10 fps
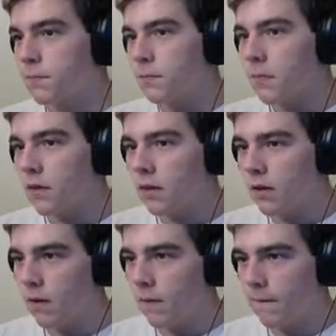
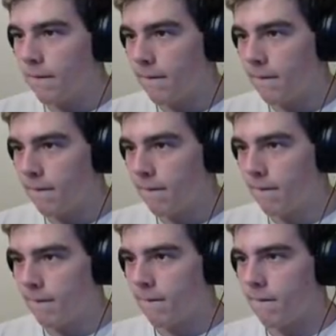
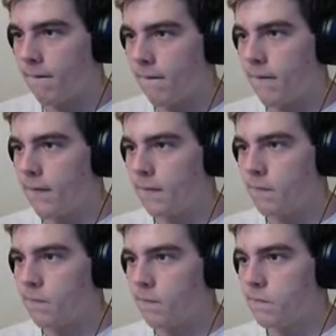
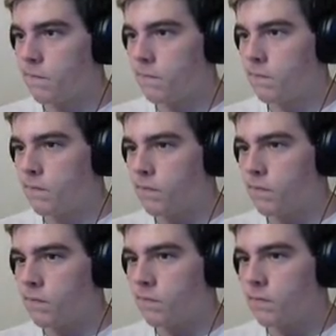
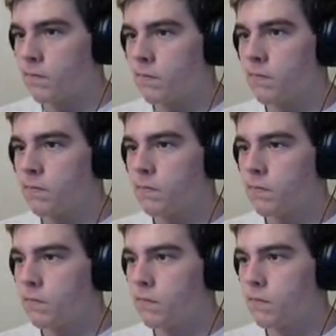
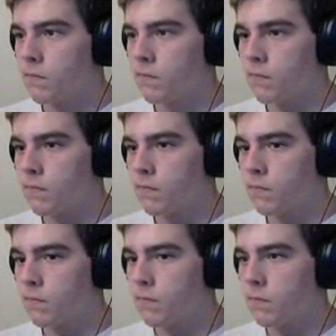
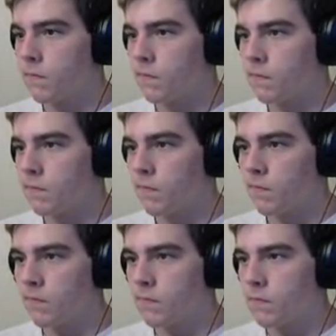
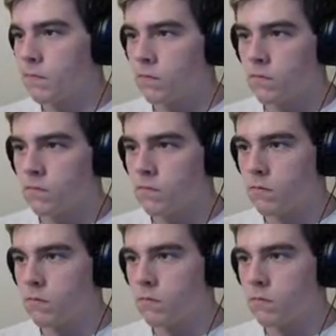No one is speaking in this clip.